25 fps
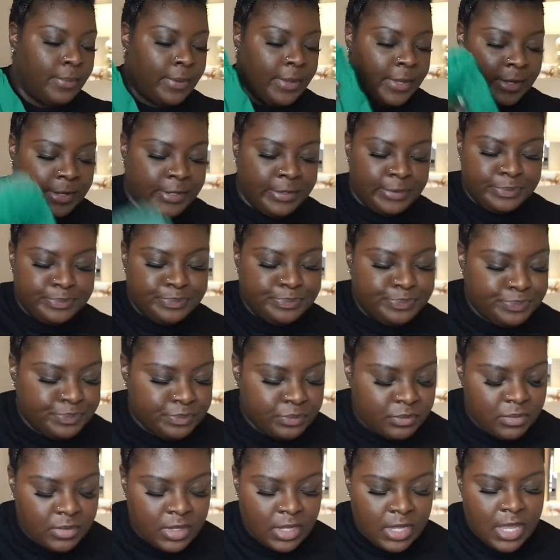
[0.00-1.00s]
but
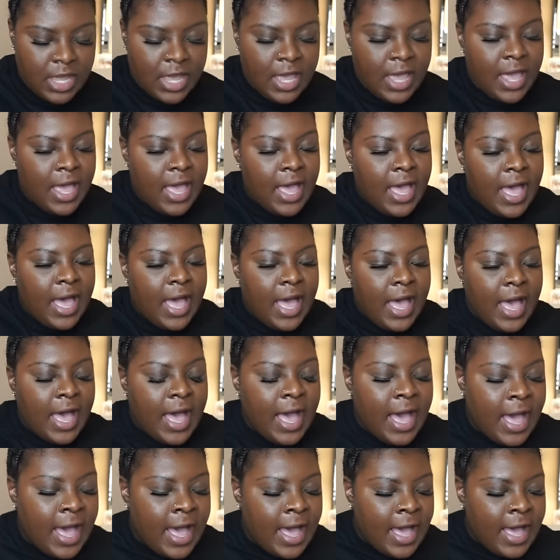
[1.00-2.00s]

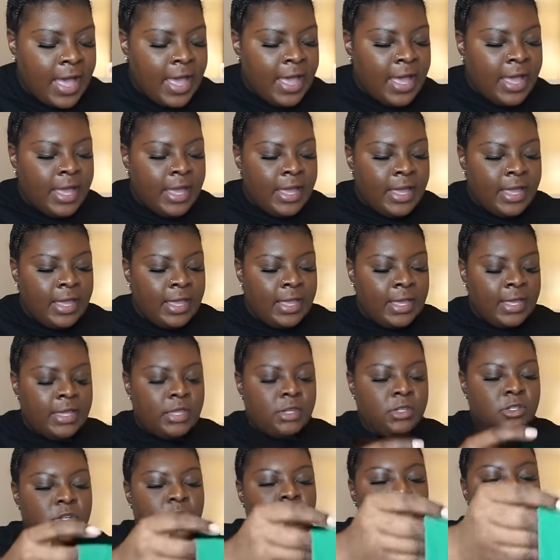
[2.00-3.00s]

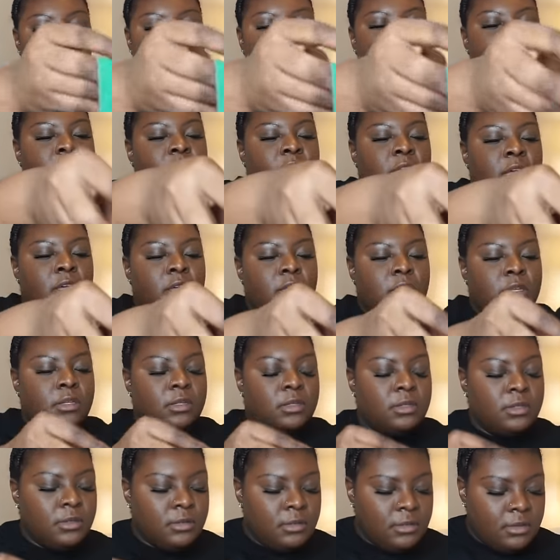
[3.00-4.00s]
I don't think
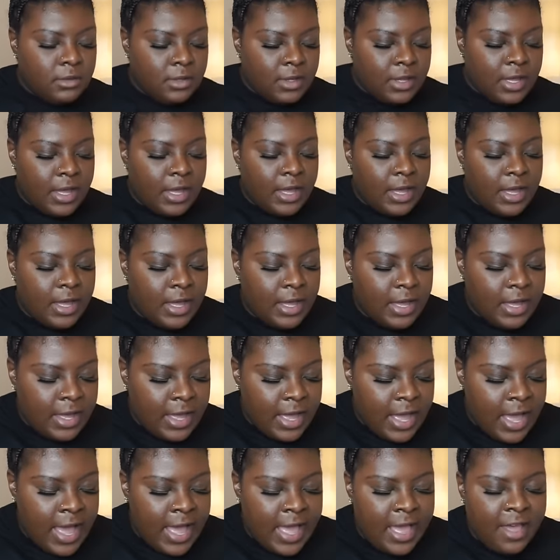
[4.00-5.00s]

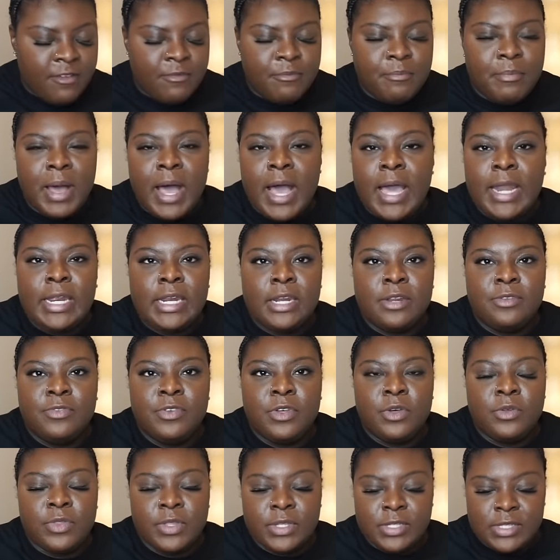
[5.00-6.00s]
I have body to
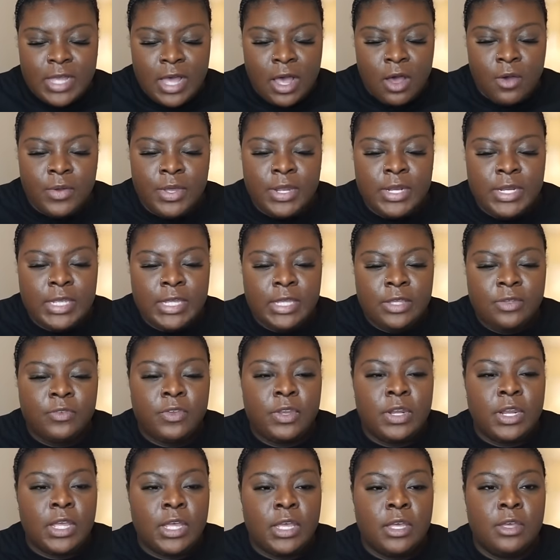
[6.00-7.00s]
fill this out. And
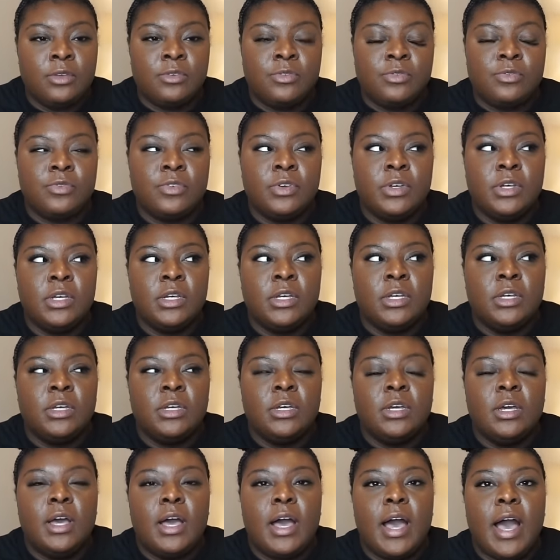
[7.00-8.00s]
even if
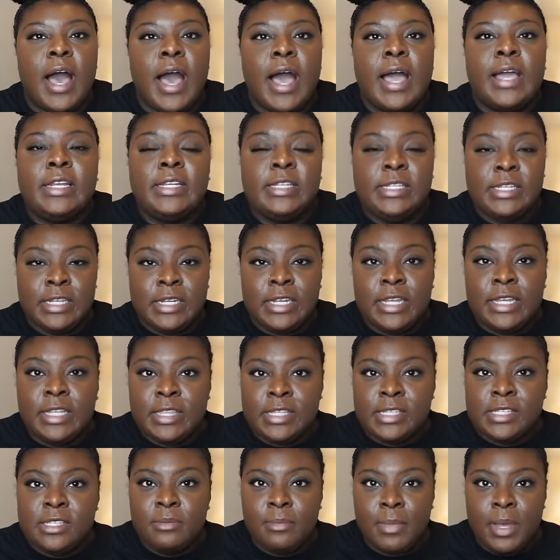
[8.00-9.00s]
I did get
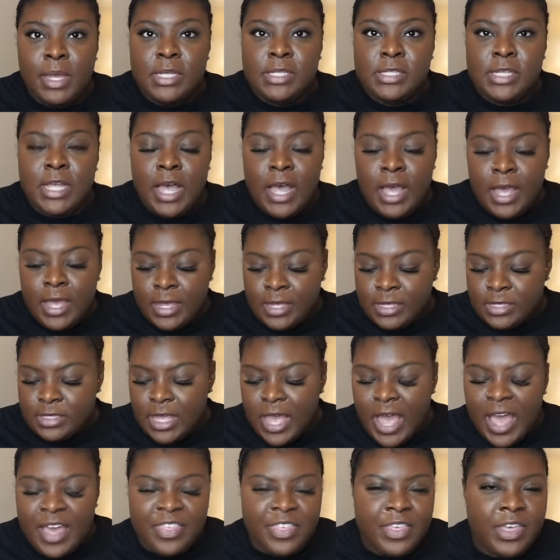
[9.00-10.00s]
this in my size,
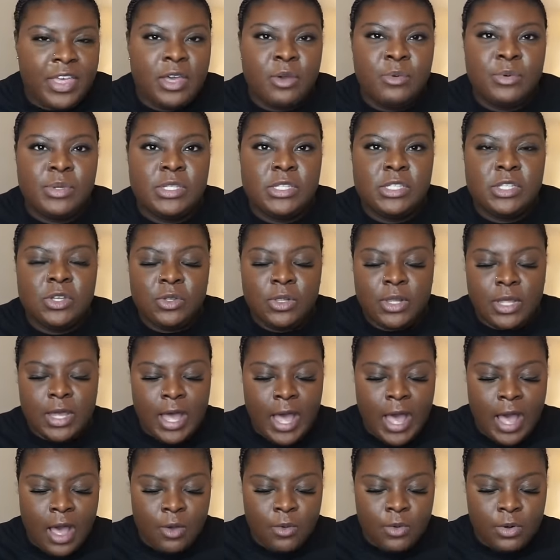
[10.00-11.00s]
I think it would still
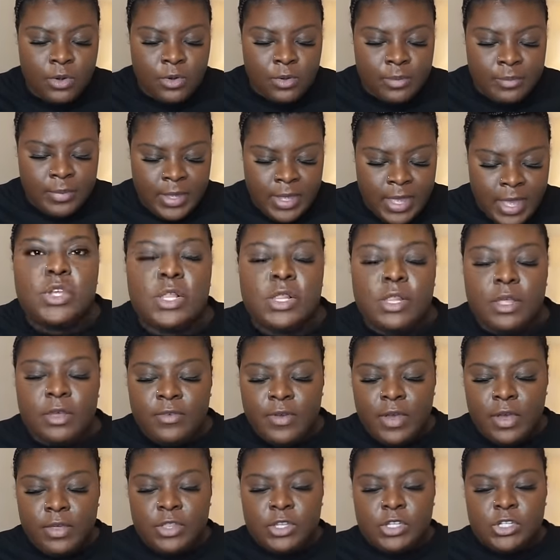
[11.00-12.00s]
look awkward on me. I
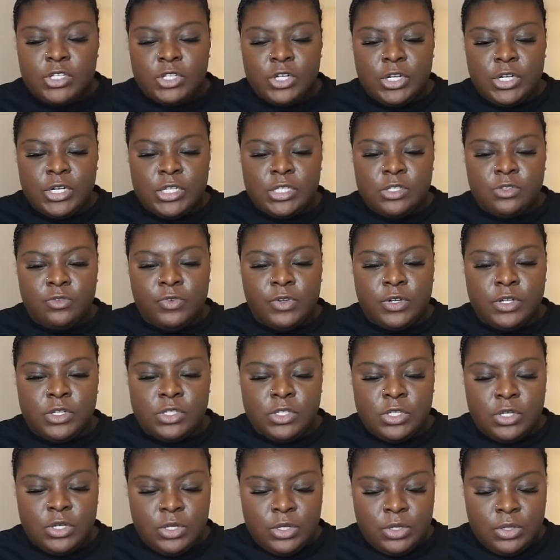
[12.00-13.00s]
love how the shirt is
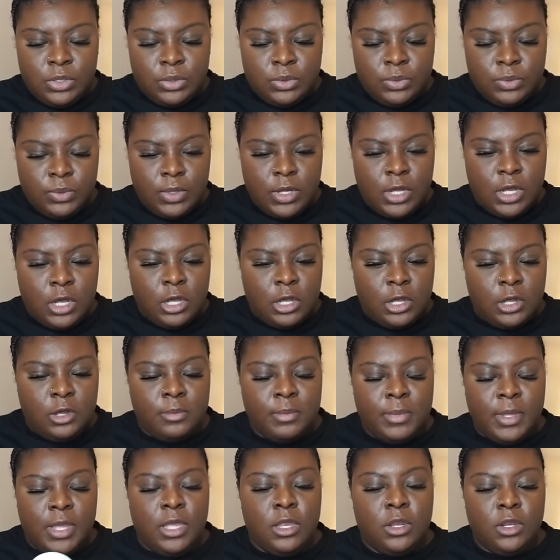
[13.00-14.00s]
versatile,
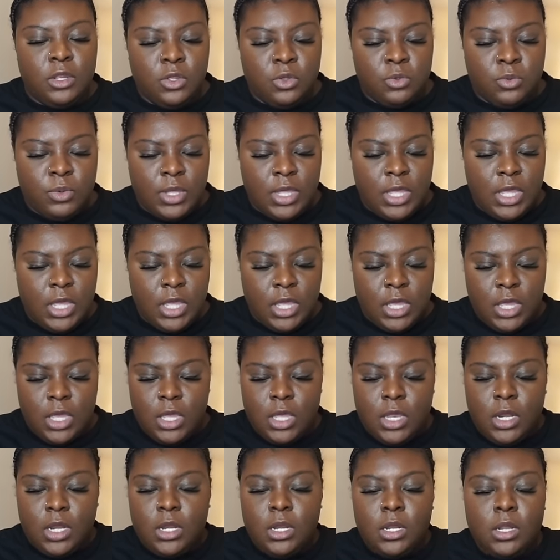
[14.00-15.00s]
and you
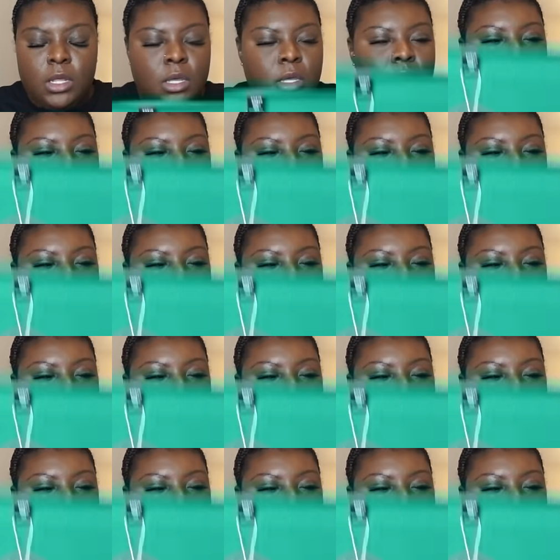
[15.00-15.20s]
can,